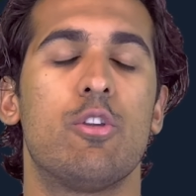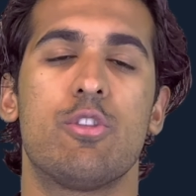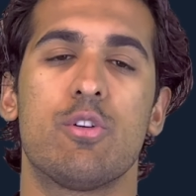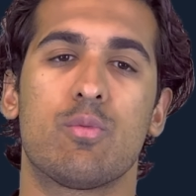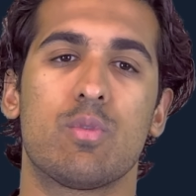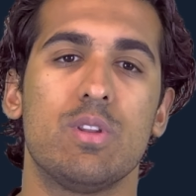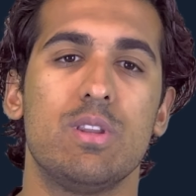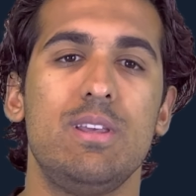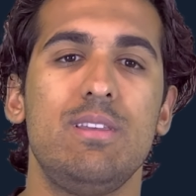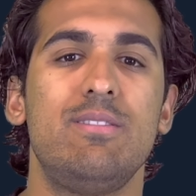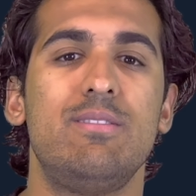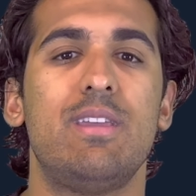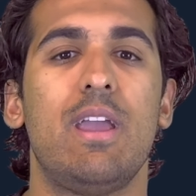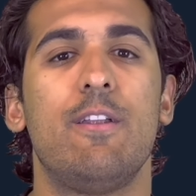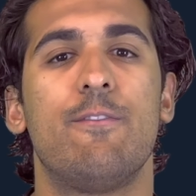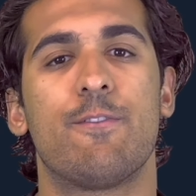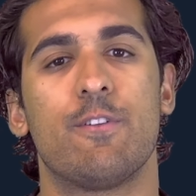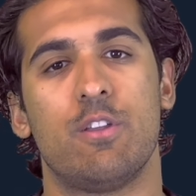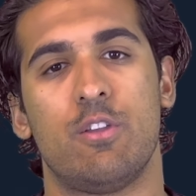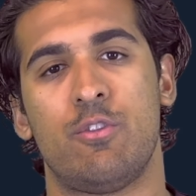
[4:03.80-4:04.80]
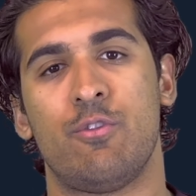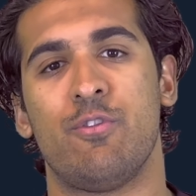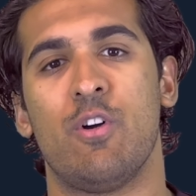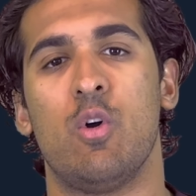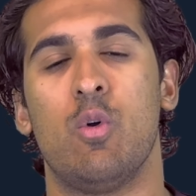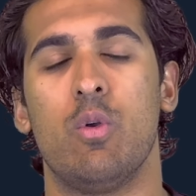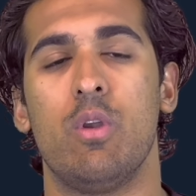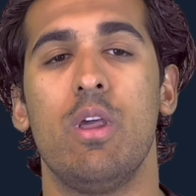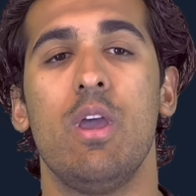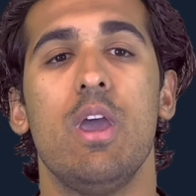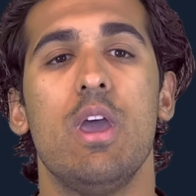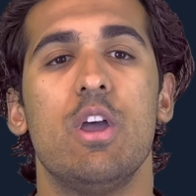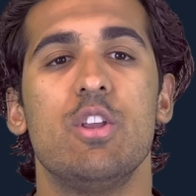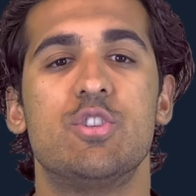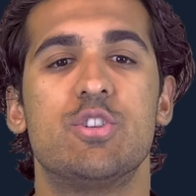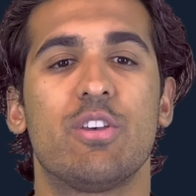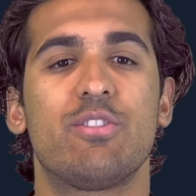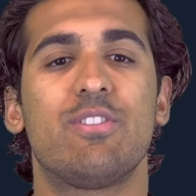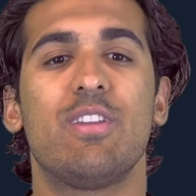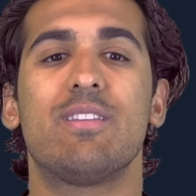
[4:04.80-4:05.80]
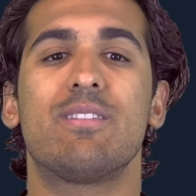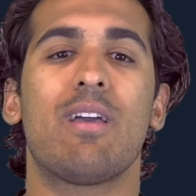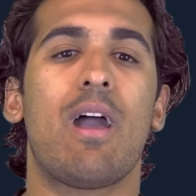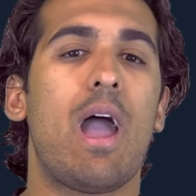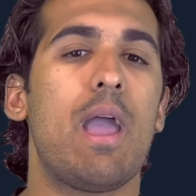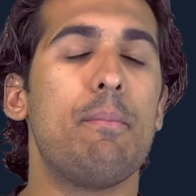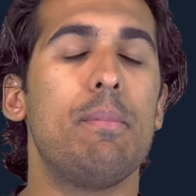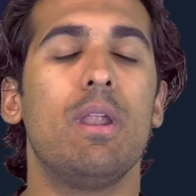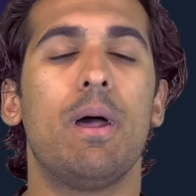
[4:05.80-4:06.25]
the release date for this phone, just to time